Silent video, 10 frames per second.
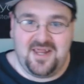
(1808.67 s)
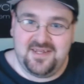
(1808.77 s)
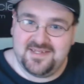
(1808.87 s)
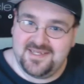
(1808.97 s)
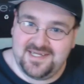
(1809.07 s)

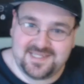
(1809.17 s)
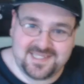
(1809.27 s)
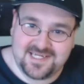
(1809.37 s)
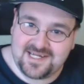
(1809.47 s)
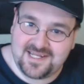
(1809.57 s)
Right at the
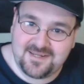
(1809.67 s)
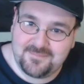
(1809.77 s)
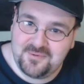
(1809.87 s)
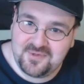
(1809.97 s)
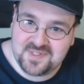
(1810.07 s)
last second,
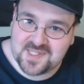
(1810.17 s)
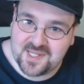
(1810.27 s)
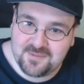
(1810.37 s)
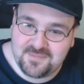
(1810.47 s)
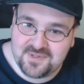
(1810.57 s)
I pulled a
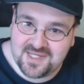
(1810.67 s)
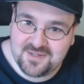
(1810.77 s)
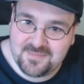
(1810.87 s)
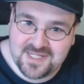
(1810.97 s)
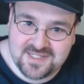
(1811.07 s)
Zombill.
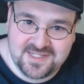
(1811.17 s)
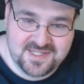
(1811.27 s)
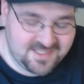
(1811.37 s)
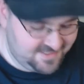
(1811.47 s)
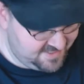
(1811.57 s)
How about
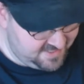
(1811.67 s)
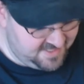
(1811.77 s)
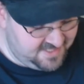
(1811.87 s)
that?